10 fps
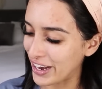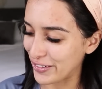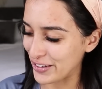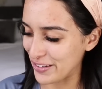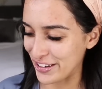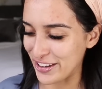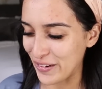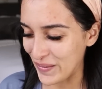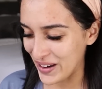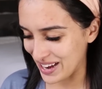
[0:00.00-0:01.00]
I don't even
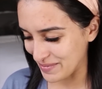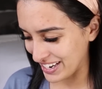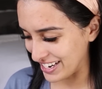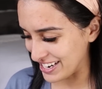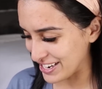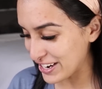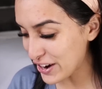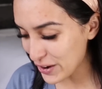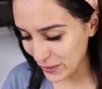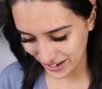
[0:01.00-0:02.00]
know what I'm gonna do.
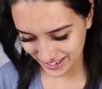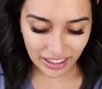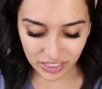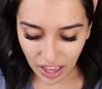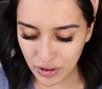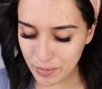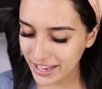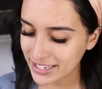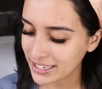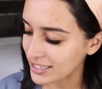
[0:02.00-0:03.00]
I love it
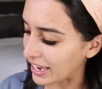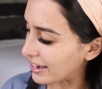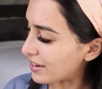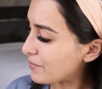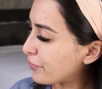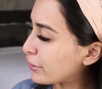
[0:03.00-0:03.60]
because it's like,